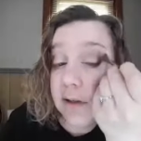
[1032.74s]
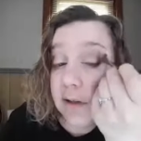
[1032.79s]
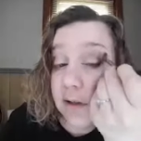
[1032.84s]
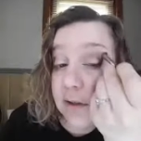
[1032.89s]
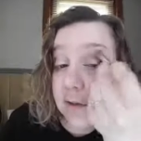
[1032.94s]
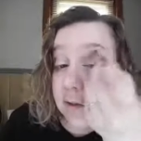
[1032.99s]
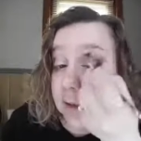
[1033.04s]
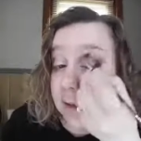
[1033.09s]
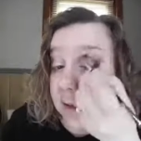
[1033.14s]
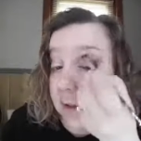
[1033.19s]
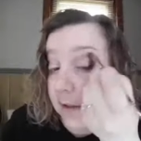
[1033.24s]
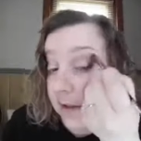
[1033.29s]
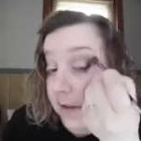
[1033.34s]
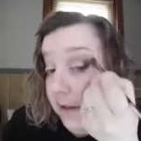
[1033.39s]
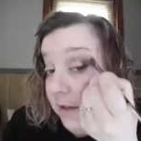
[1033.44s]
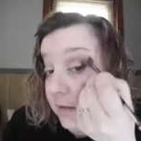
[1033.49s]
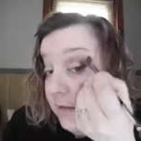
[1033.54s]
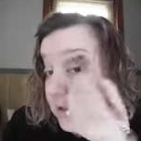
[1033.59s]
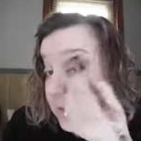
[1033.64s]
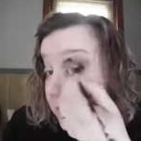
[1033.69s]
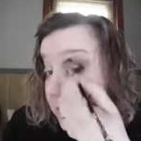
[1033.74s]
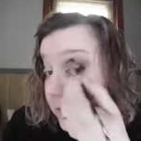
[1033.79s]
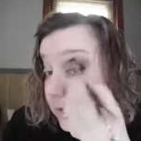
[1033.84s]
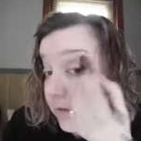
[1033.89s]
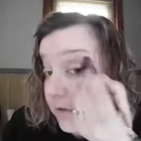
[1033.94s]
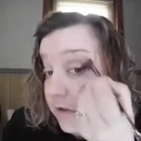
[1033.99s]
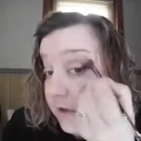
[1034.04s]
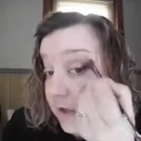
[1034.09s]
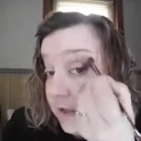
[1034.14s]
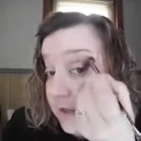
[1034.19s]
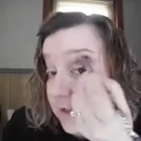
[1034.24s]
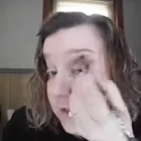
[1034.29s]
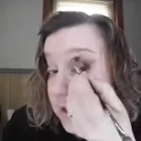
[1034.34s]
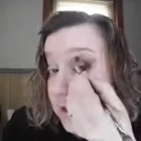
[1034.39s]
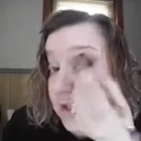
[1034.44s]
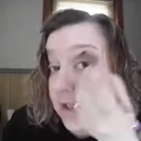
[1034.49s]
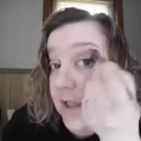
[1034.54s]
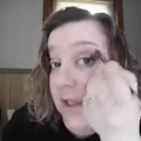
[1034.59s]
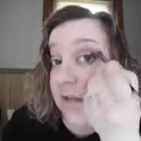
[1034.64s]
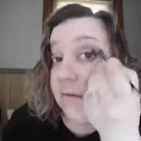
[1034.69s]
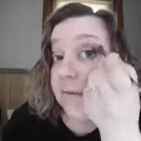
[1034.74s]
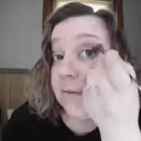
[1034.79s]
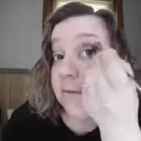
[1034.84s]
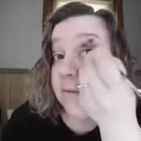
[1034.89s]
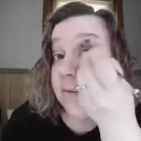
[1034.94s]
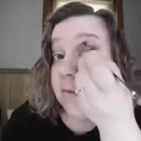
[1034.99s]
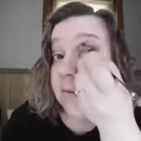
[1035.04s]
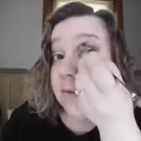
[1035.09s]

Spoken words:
and create a nice smooth transition.